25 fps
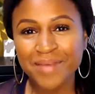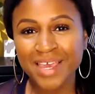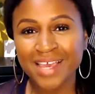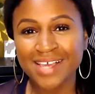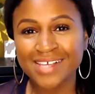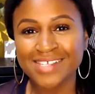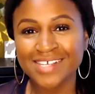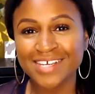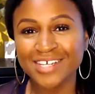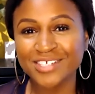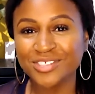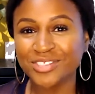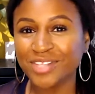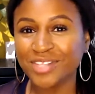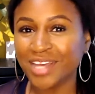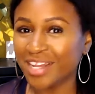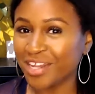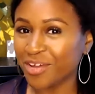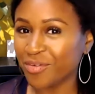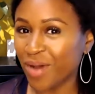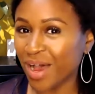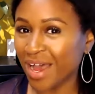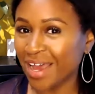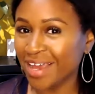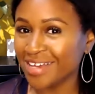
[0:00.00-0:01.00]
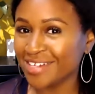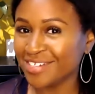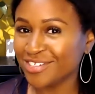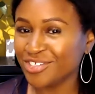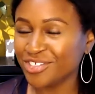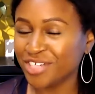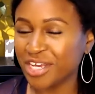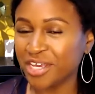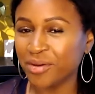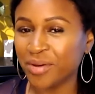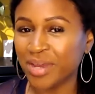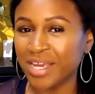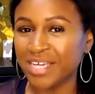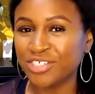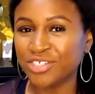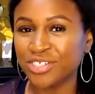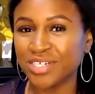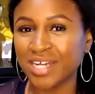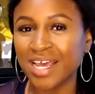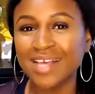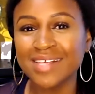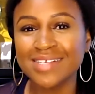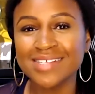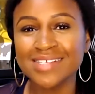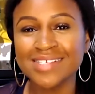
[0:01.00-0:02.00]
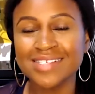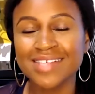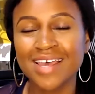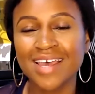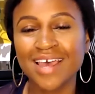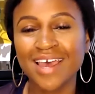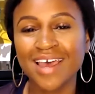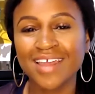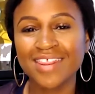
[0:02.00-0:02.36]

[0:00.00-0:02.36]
ASHLEYJOHNS.